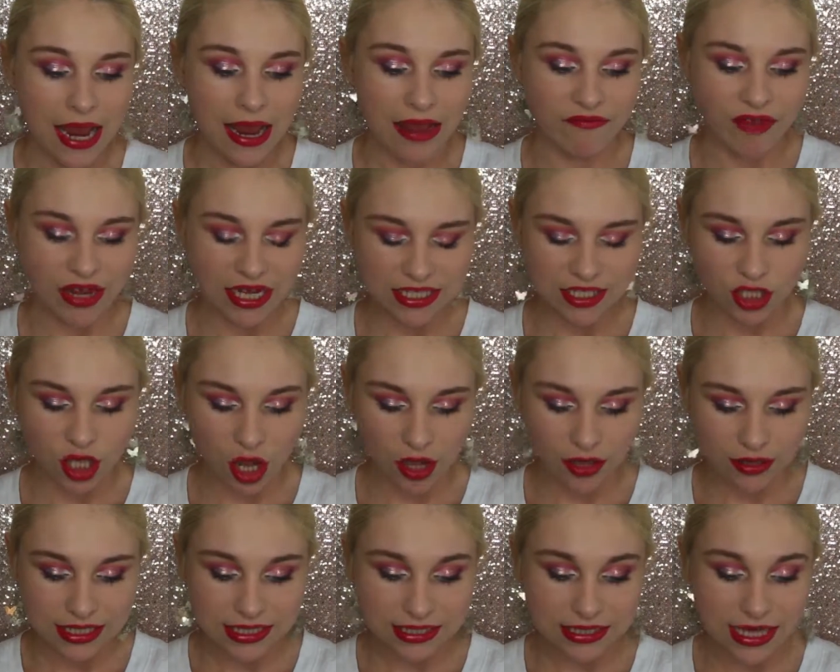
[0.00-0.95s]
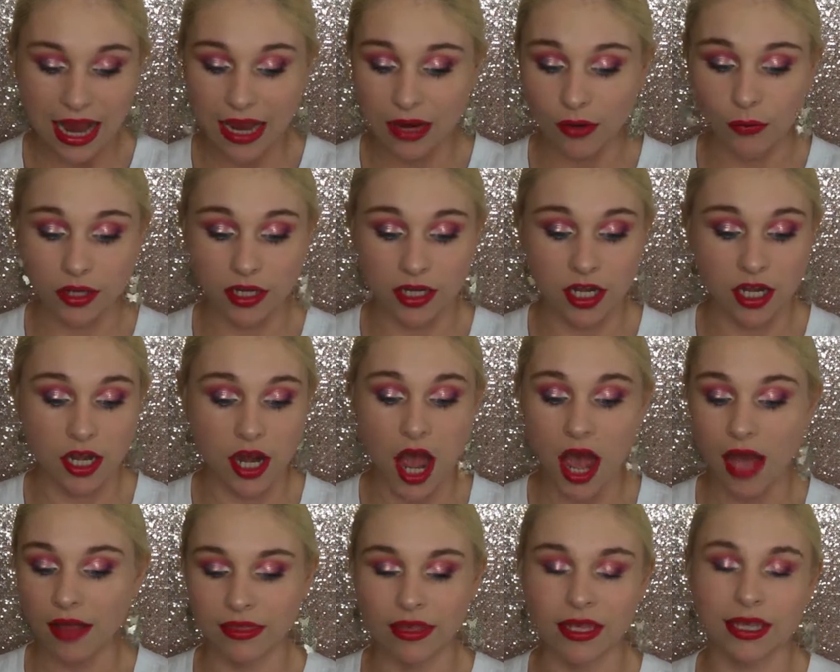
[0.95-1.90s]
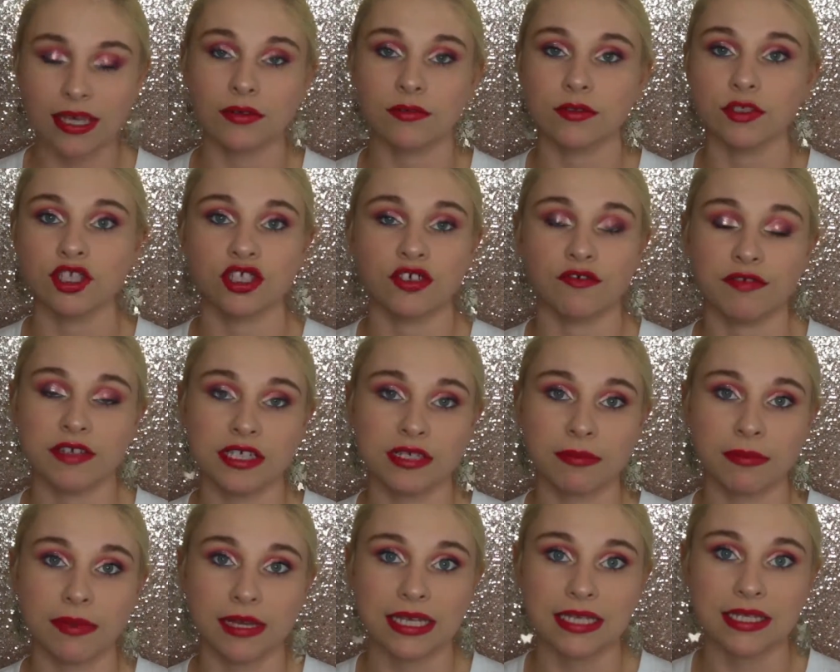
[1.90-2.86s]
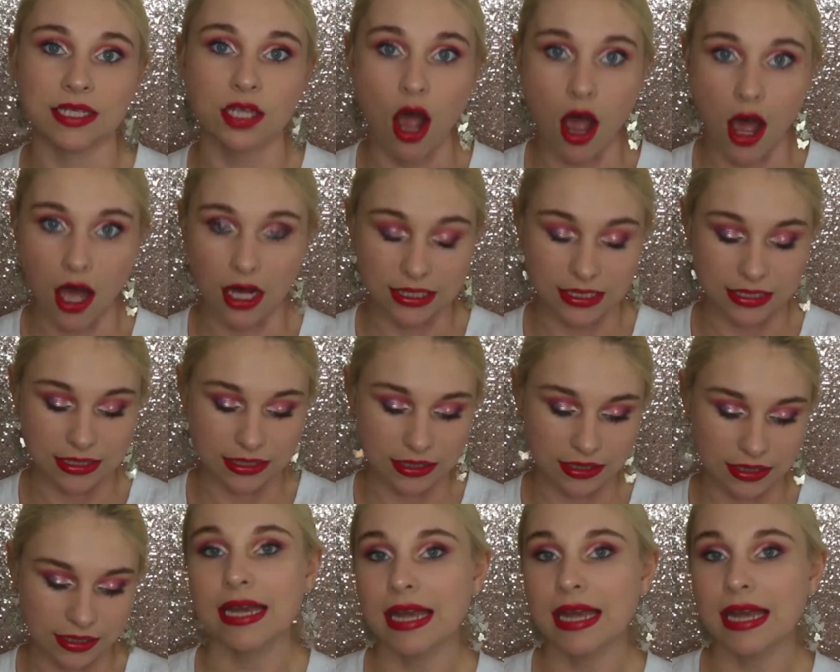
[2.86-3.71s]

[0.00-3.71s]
If I saw this, I would not think it was Juvia's Place, honestly.